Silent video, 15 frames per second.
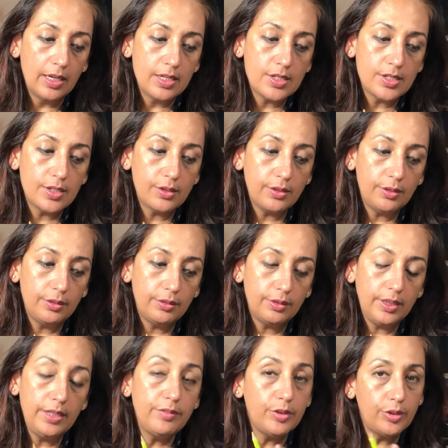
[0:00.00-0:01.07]
So
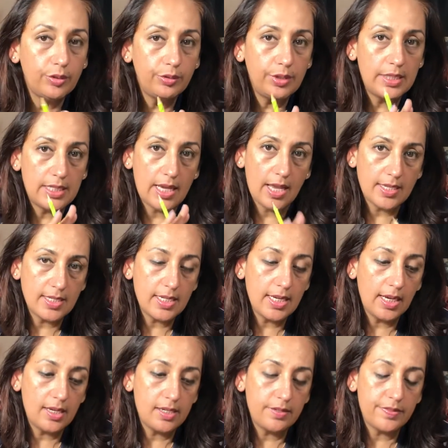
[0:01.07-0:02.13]
even though it has a
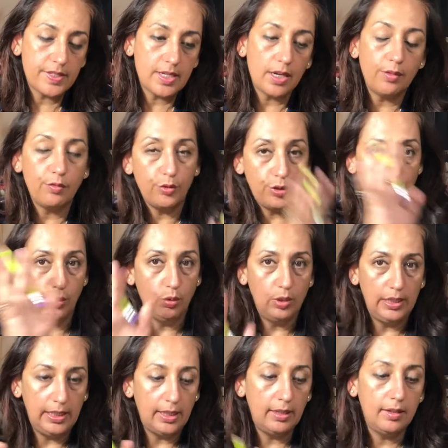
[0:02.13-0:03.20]
negative star for the whole
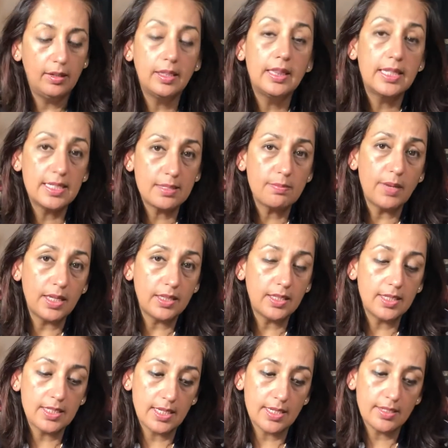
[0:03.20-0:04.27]
year, this month
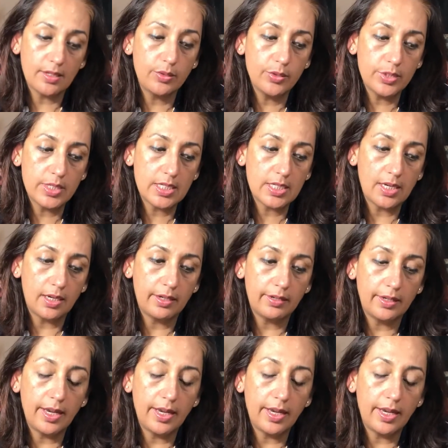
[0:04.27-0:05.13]
it has a good star.